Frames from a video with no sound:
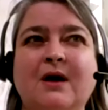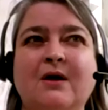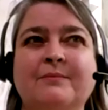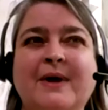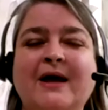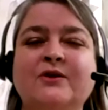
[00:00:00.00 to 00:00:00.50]

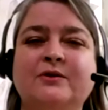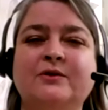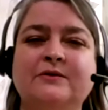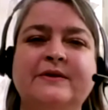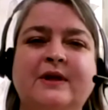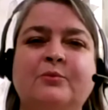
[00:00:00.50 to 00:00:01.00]
magical
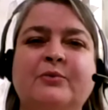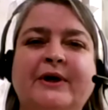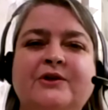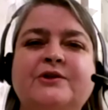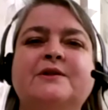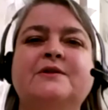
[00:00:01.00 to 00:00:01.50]

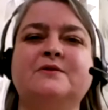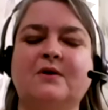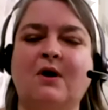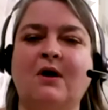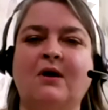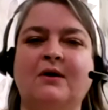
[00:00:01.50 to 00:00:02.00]
celebrations
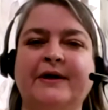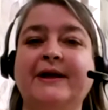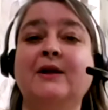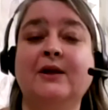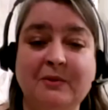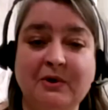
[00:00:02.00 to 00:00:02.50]
are in
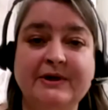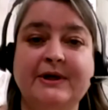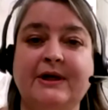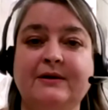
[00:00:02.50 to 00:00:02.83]
community,